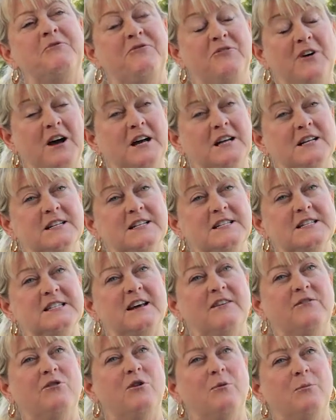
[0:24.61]
fund
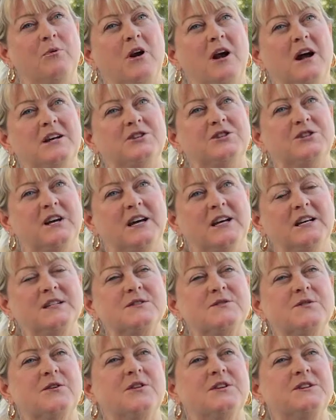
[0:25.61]
several
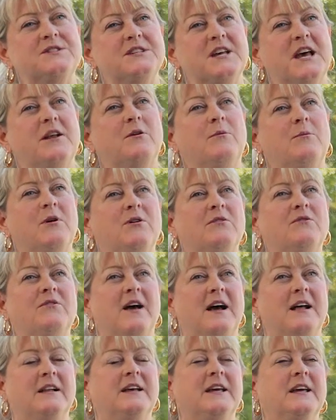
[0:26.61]
projects for the San Ramon
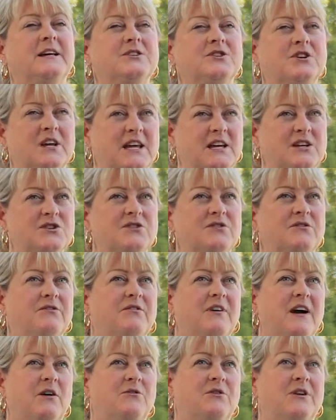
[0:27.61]
Valley Education
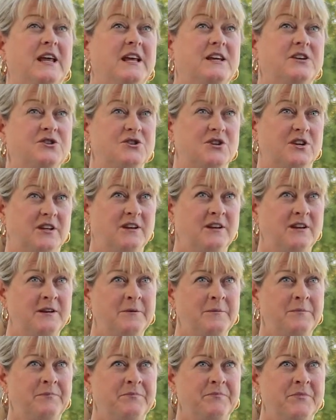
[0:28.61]
Foundation
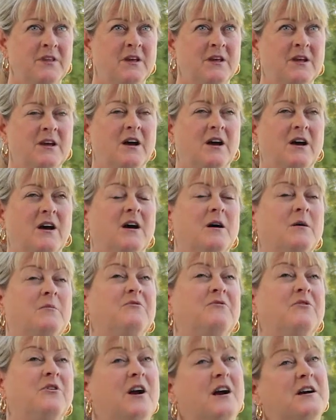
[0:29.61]

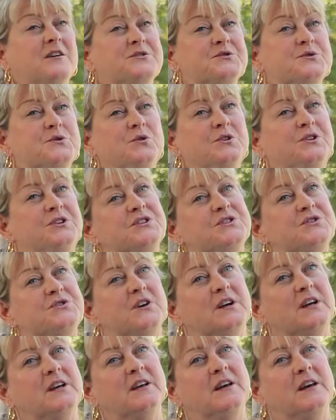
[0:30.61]
um, for our school
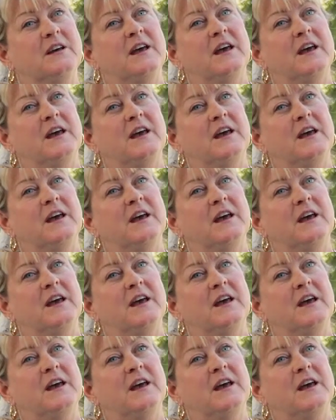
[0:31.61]
district.